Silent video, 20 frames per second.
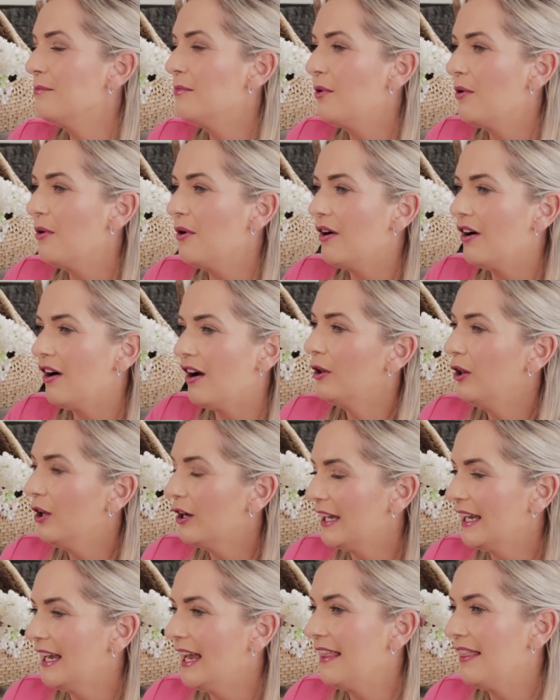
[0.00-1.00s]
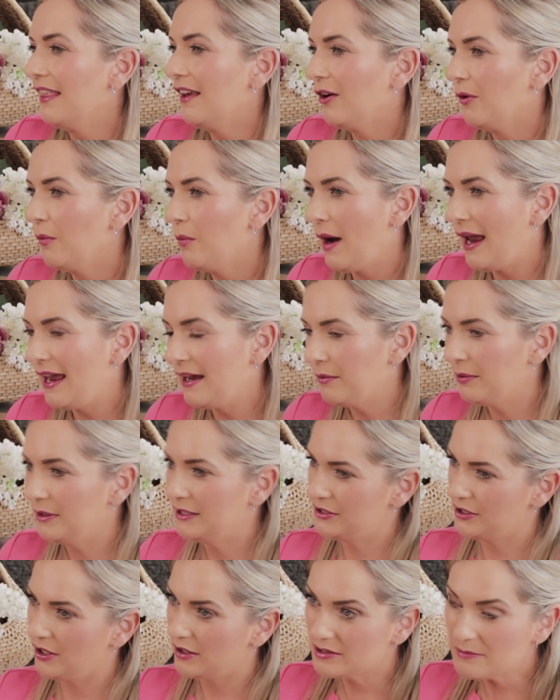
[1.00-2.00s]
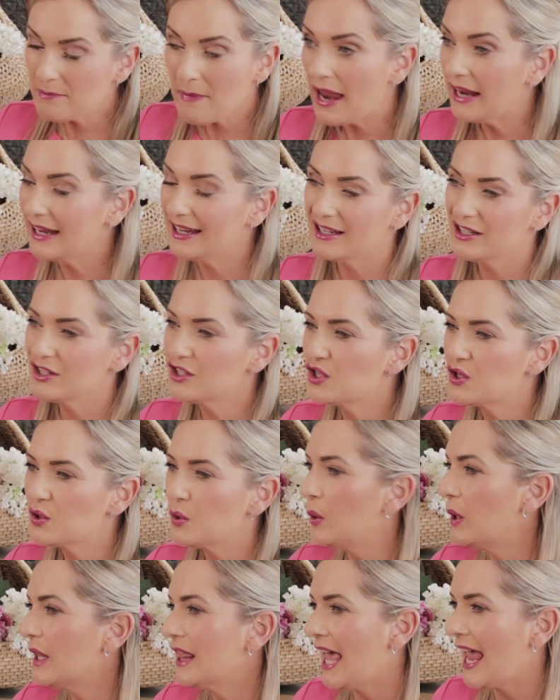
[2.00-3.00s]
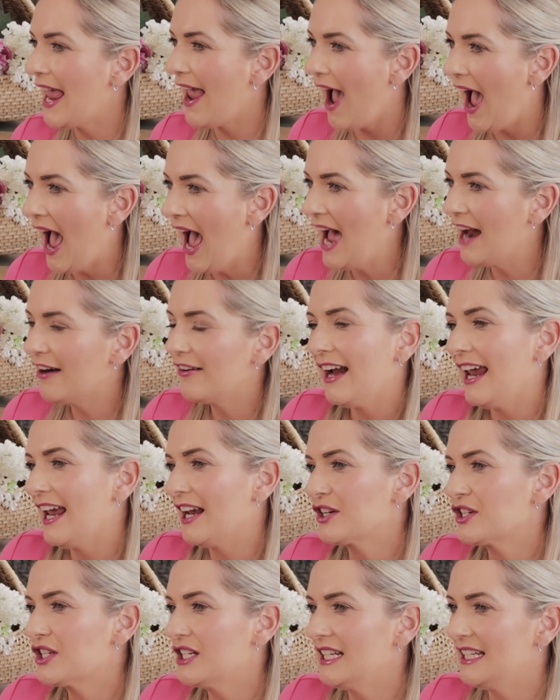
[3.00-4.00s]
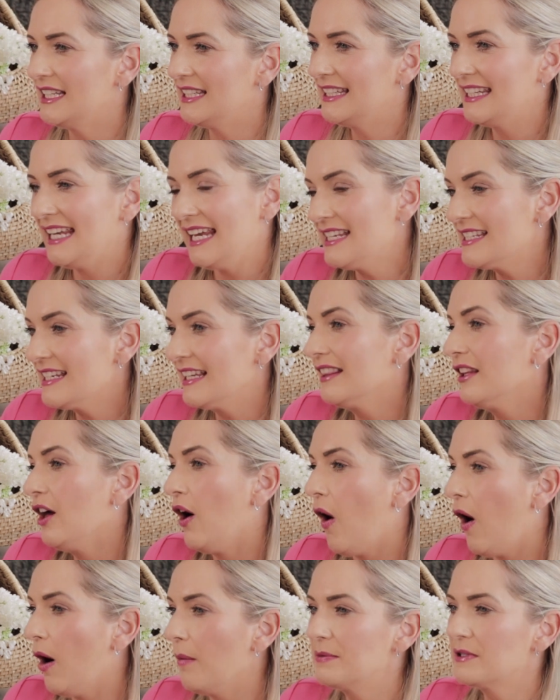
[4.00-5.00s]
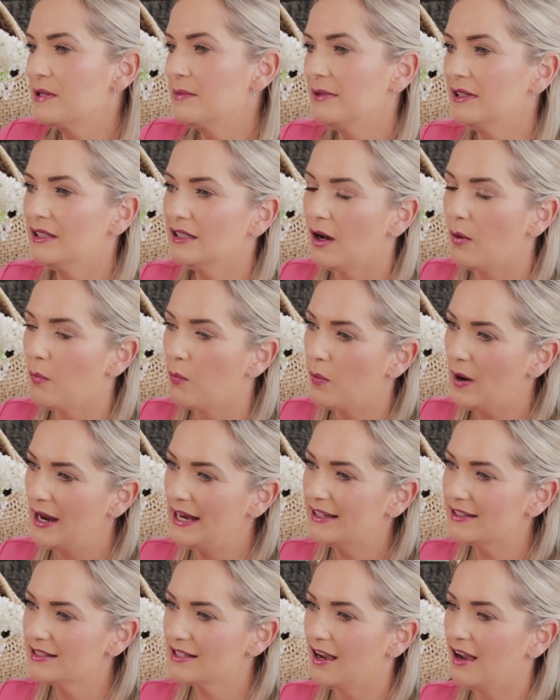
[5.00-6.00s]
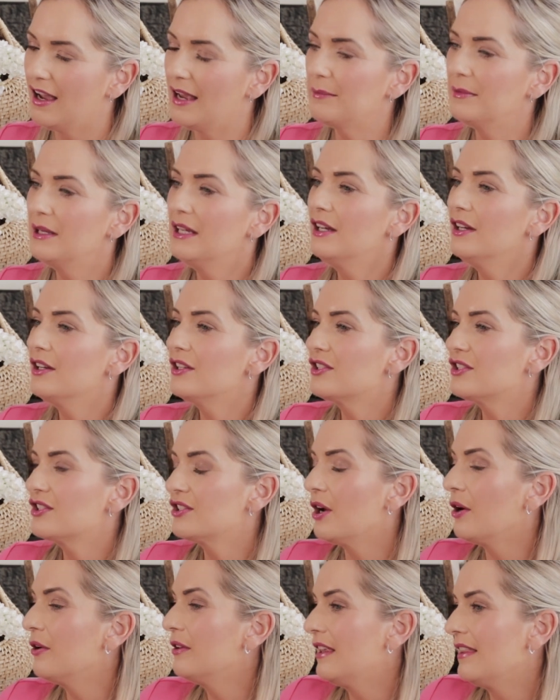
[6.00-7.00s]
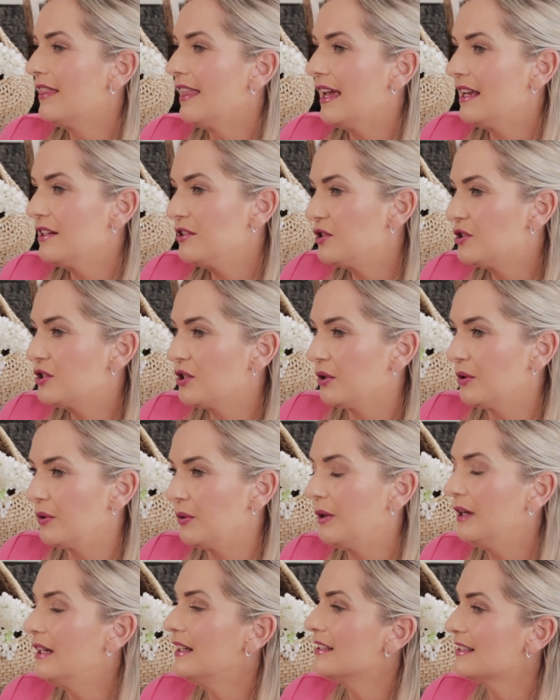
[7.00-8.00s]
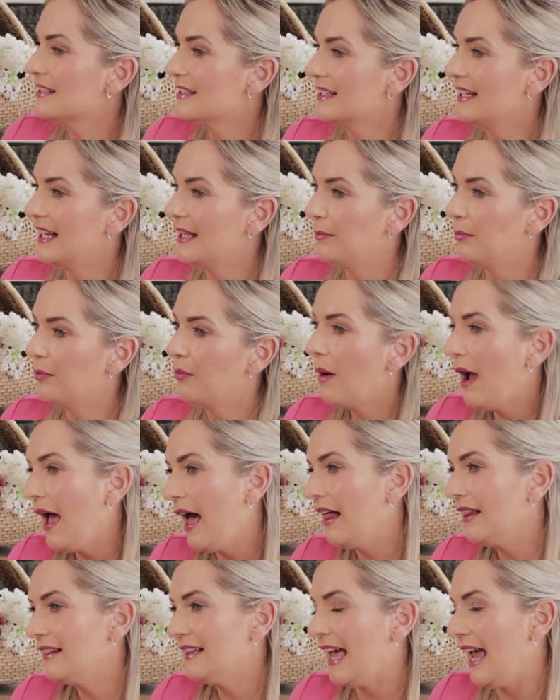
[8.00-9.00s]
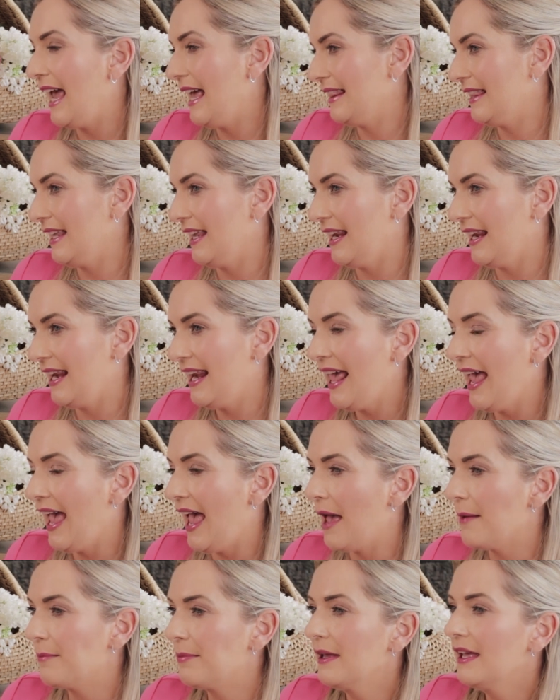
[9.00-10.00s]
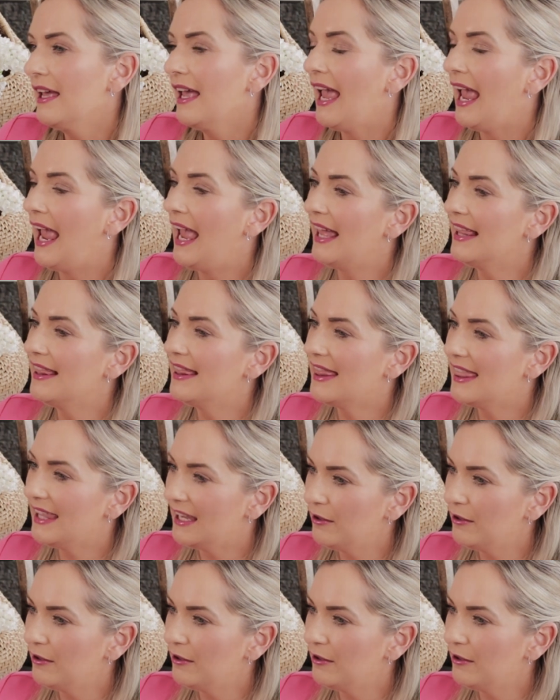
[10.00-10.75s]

more looking at their awake windows, making sure they are actually getting the optimal awake time so that they do sleep well at their nap and